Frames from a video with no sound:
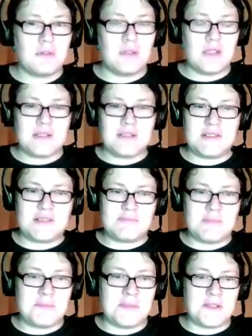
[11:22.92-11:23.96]
it just
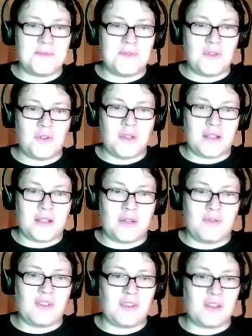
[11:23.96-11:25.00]
made me feel like I
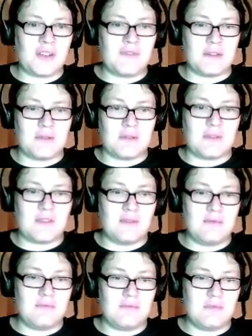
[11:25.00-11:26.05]
was leaving
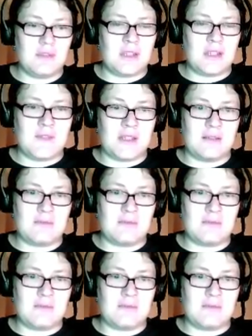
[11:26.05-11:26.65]
leaving